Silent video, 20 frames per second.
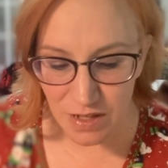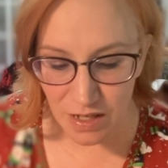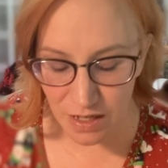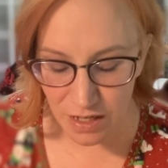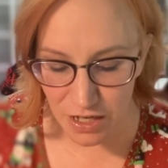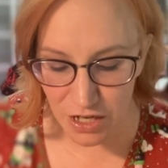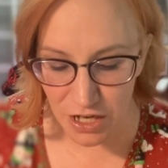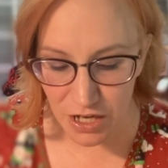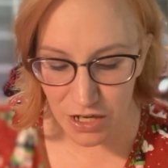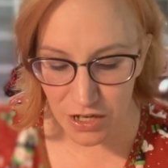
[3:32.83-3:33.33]

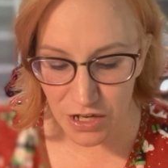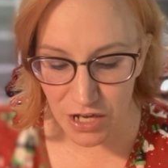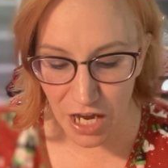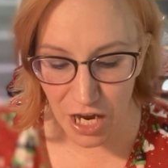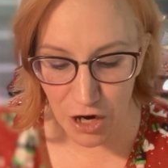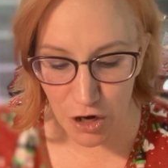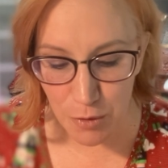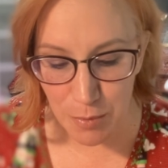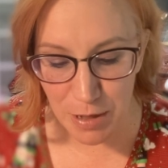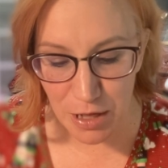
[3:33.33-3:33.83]
A
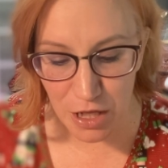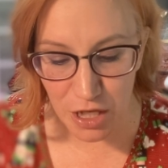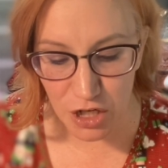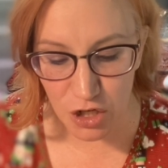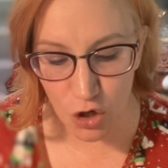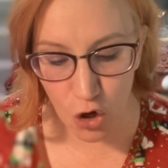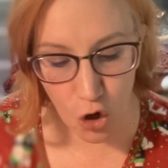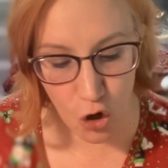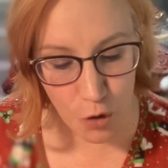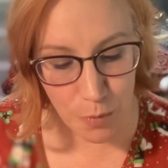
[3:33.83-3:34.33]
caramel
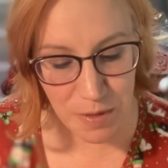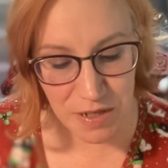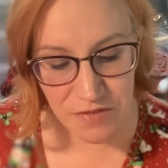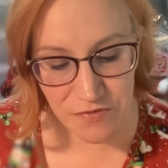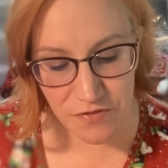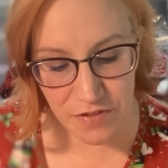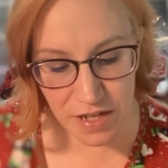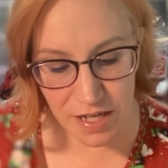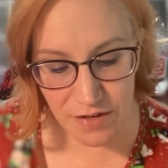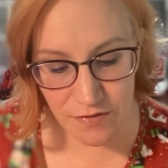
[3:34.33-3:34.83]
and
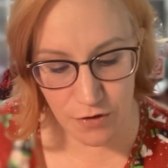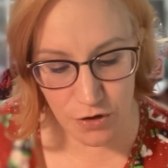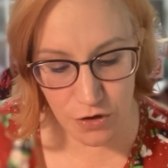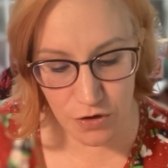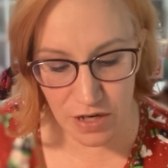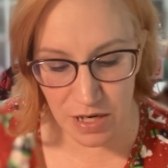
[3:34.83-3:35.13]
almond flavor